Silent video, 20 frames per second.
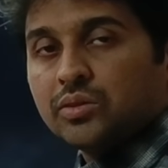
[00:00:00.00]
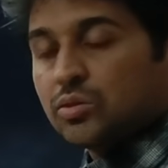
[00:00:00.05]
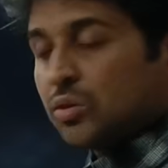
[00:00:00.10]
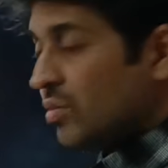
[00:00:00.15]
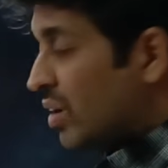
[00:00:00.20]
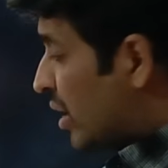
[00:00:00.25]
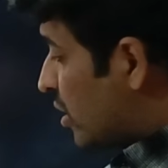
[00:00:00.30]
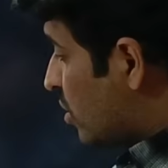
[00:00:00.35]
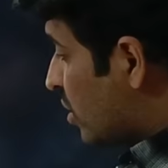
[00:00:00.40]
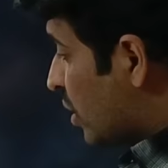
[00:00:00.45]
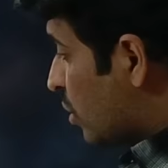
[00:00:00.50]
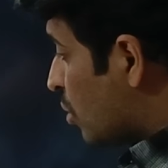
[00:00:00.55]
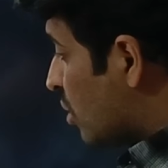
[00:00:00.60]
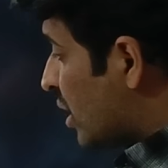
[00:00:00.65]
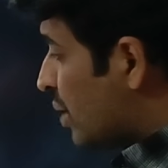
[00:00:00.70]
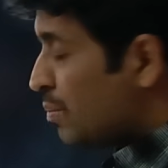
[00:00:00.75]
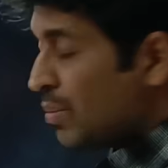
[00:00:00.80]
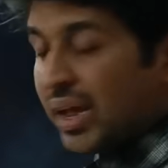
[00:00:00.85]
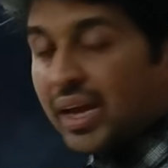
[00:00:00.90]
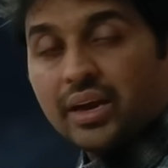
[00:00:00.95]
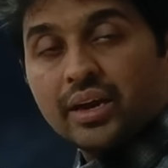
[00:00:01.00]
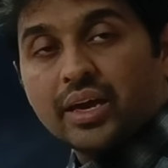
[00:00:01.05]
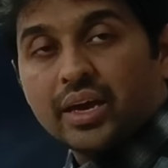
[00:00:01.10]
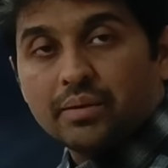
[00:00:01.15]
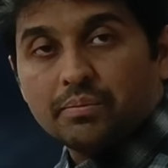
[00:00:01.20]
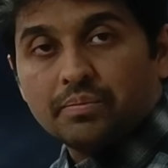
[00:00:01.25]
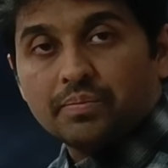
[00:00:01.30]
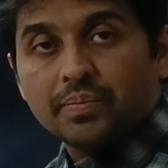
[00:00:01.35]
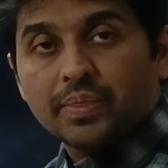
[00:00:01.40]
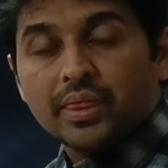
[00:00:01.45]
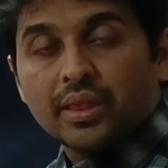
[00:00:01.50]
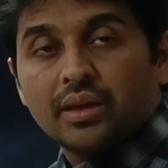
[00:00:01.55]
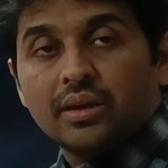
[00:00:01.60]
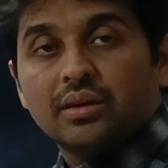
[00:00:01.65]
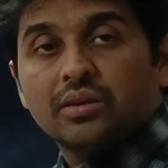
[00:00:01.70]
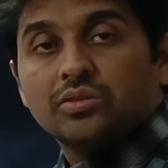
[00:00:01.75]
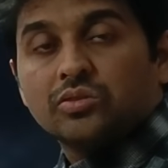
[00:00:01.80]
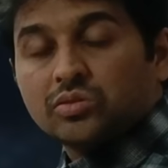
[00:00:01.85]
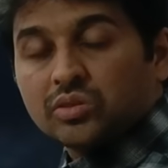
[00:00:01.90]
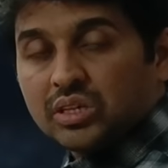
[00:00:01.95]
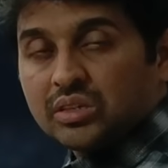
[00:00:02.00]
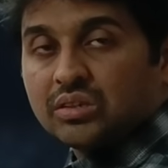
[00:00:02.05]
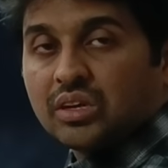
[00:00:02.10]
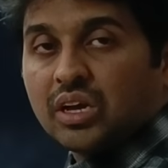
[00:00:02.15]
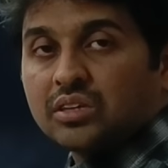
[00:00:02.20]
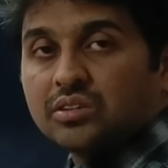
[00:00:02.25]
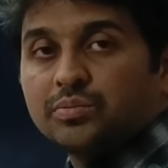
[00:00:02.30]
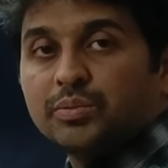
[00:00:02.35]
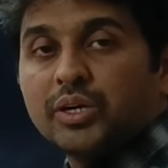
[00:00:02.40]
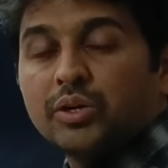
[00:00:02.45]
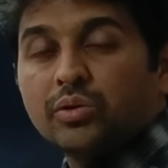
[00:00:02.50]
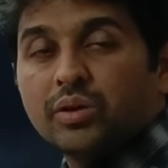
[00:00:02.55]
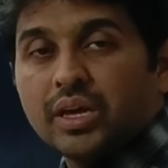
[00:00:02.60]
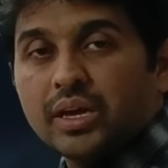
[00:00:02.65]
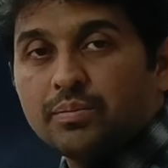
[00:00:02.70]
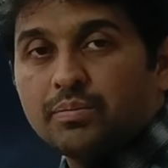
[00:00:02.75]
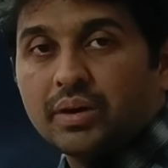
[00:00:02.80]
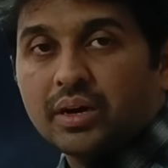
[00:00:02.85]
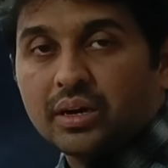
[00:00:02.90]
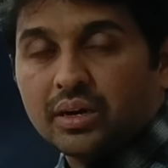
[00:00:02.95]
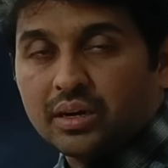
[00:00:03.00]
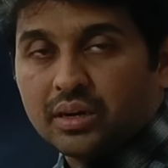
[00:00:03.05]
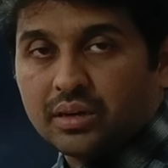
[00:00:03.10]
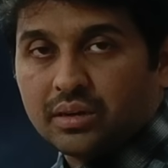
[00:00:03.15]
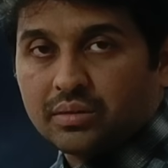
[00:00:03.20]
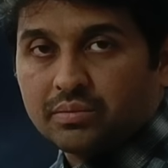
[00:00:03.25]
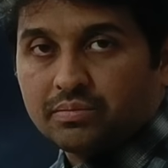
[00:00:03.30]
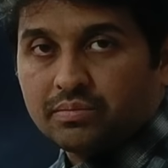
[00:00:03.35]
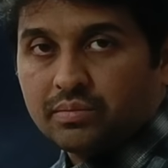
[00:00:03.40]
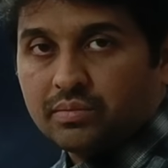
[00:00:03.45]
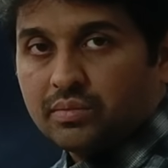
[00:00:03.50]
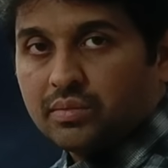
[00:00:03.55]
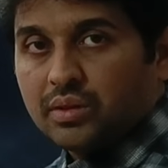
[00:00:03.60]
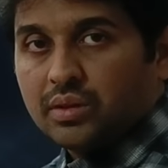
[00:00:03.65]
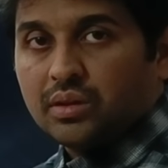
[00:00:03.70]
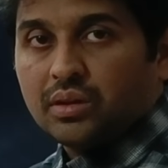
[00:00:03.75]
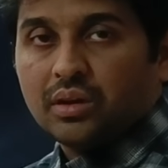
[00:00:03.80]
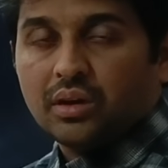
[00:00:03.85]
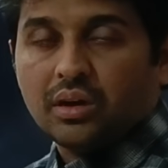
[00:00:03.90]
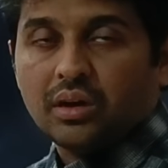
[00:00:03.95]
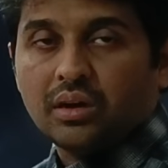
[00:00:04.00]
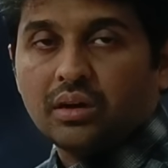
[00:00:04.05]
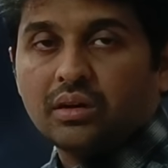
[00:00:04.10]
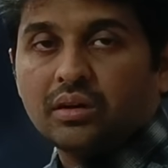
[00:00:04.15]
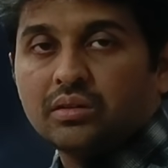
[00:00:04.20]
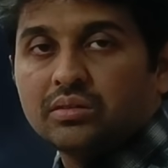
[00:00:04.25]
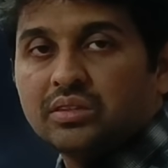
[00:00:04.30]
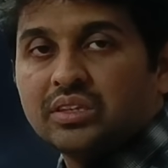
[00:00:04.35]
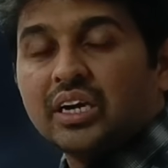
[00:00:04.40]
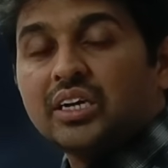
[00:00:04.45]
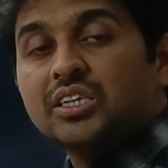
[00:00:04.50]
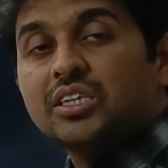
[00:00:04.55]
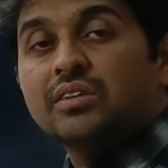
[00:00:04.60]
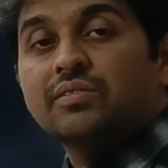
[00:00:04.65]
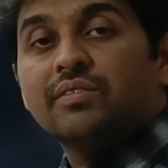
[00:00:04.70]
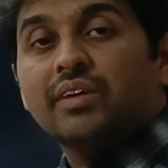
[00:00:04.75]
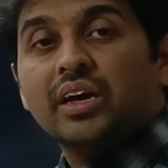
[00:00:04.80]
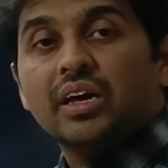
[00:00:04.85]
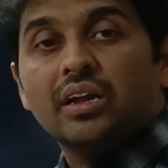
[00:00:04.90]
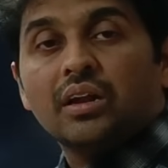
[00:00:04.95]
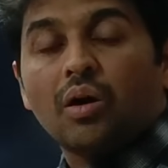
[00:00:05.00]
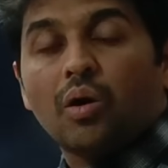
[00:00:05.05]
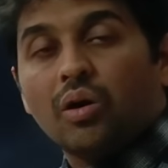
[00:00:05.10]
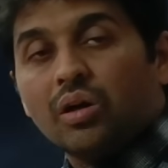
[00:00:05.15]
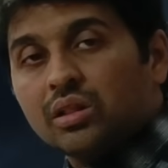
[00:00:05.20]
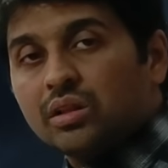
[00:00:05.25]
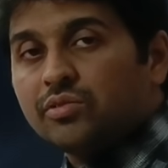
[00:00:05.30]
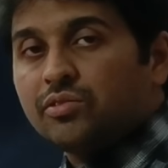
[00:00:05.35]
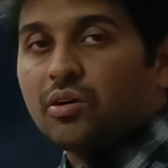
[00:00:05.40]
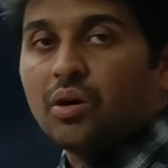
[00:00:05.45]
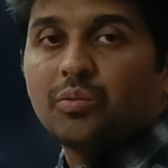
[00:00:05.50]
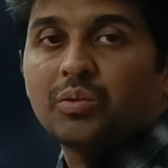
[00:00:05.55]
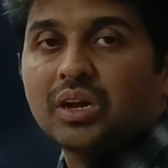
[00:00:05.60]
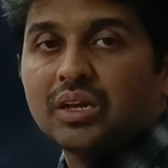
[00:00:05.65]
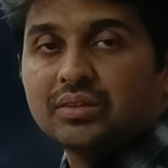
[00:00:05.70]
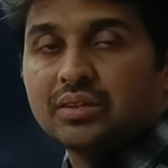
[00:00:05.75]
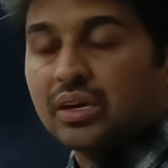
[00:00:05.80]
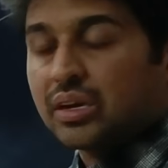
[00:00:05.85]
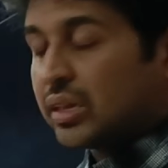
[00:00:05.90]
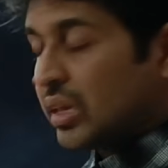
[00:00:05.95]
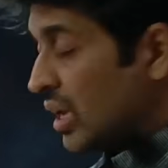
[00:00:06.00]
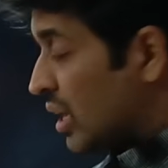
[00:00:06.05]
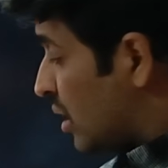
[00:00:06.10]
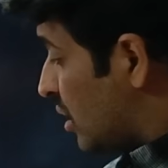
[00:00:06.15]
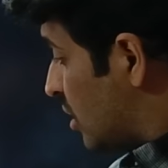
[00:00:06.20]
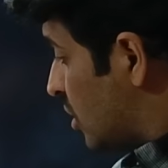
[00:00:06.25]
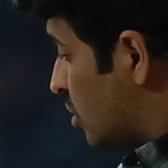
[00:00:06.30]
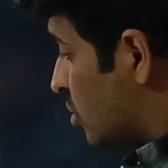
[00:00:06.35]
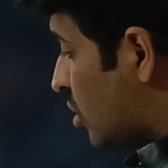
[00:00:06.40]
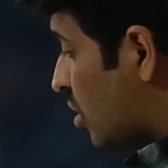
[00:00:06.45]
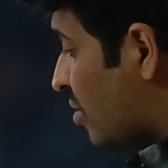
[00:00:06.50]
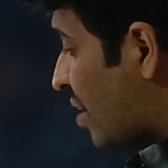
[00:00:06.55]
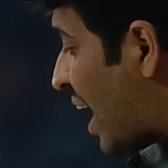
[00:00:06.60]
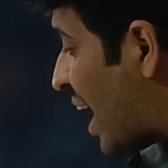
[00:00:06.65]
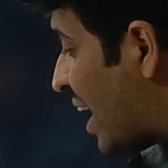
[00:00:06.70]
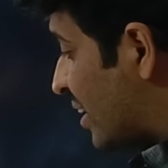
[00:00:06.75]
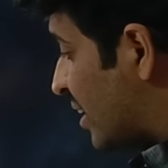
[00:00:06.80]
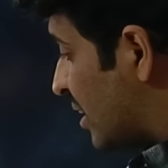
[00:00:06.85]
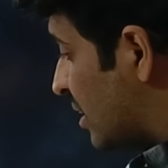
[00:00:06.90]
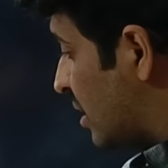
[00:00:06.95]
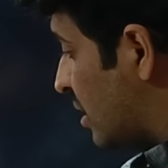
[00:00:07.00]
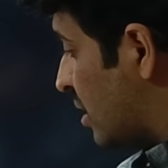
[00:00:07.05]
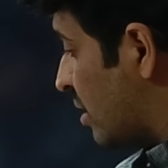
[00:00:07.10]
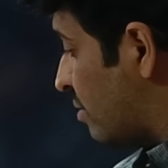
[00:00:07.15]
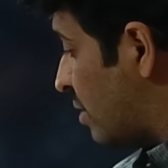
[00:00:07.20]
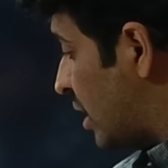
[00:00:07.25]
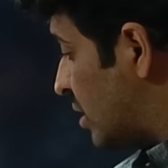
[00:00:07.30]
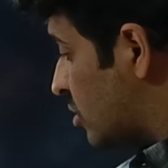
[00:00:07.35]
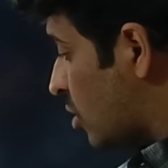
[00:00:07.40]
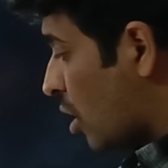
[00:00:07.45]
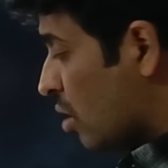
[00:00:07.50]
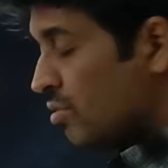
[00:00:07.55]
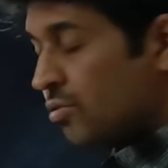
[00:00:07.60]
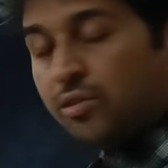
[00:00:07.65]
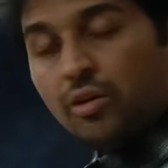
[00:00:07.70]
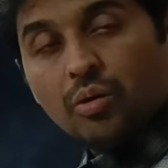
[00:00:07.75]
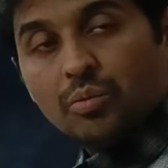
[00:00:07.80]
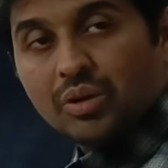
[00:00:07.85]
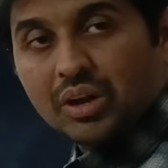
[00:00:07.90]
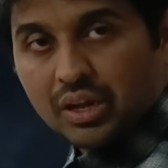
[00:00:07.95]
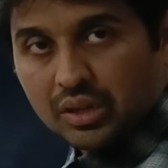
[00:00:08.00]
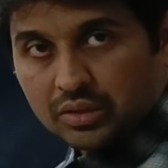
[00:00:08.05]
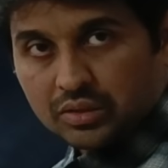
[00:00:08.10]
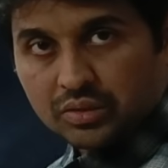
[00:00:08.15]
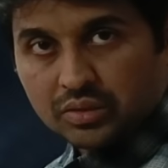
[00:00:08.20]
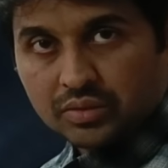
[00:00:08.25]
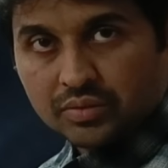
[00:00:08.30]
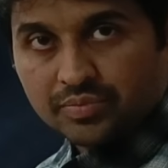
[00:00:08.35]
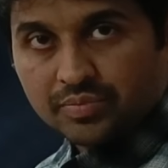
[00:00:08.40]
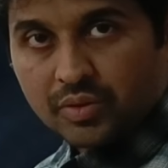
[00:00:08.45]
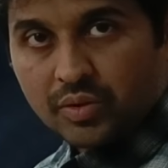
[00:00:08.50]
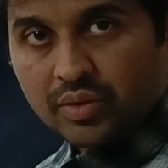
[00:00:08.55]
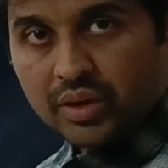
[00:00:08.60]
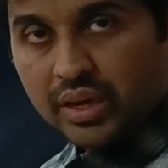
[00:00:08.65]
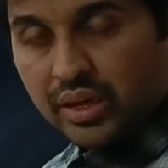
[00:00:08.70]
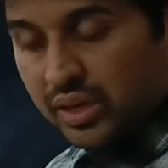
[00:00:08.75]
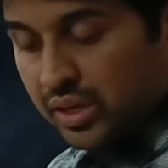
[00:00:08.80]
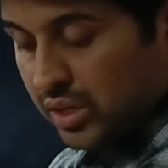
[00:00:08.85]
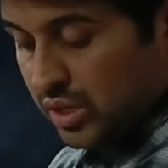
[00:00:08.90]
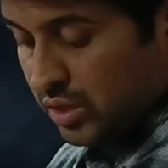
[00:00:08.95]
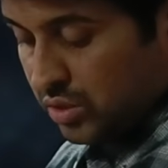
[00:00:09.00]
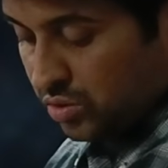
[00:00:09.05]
So, where you can only play a game. Students asked me to keep a section where all the formulas are there. So I've added the revise all formulas. Okay.